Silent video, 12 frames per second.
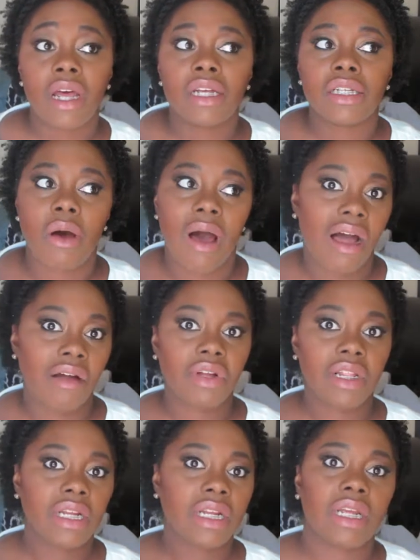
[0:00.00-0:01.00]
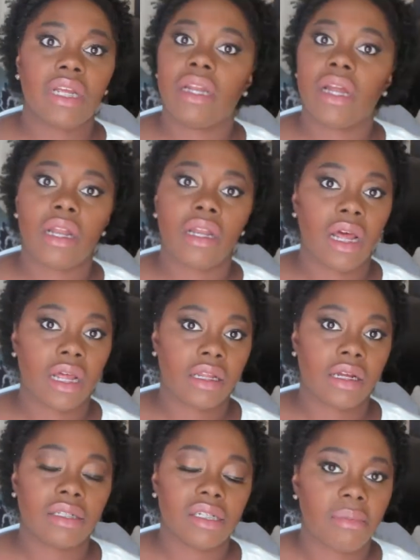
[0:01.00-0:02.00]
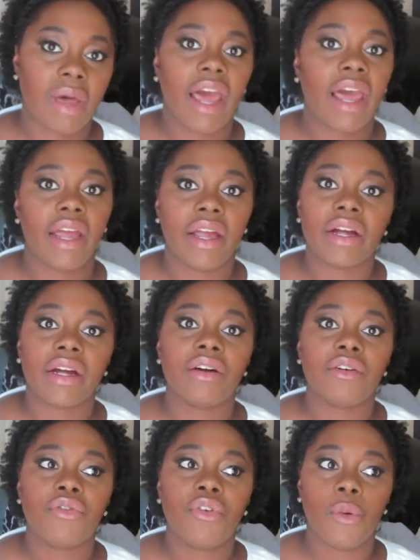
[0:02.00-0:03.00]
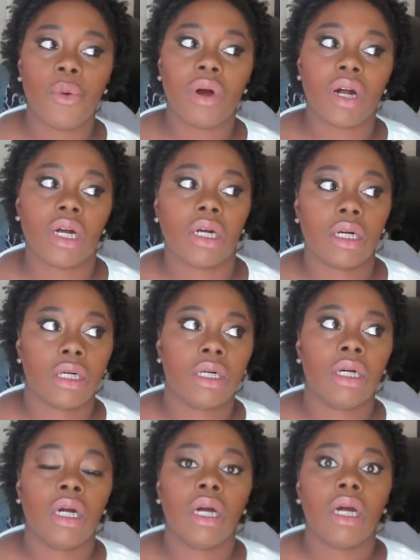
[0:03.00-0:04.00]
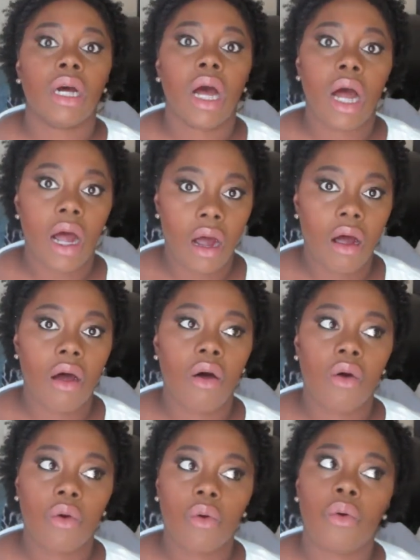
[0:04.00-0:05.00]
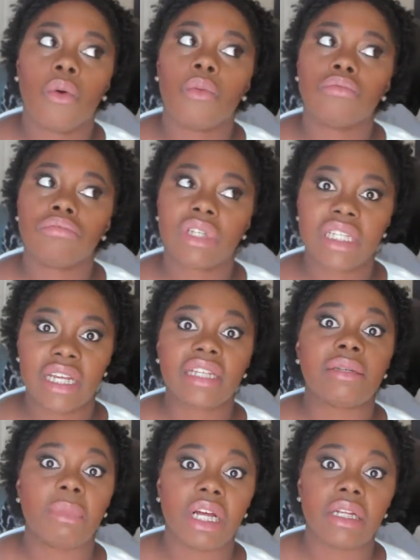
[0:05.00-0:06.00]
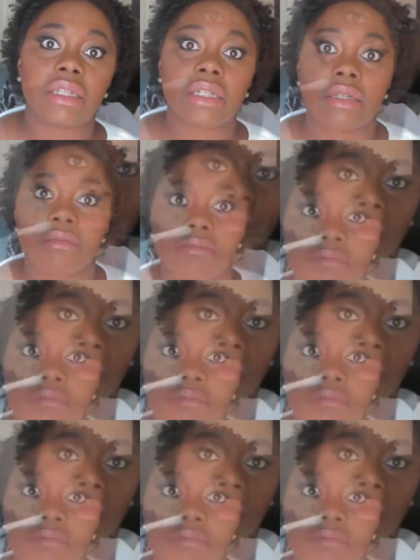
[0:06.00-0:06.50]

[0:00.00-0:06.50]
So I really did nothing to my hair for a whole six months.